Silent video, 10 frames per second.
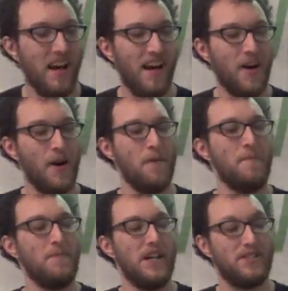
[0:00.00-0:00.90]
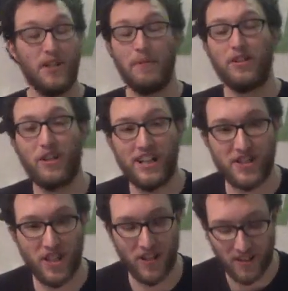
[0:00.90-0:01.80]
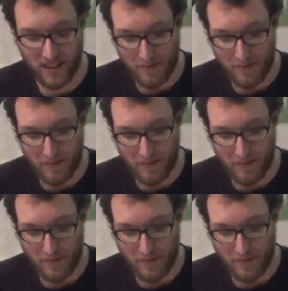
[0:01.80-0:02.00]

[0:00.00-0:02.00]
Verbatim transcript: Um, it's going to be a great show.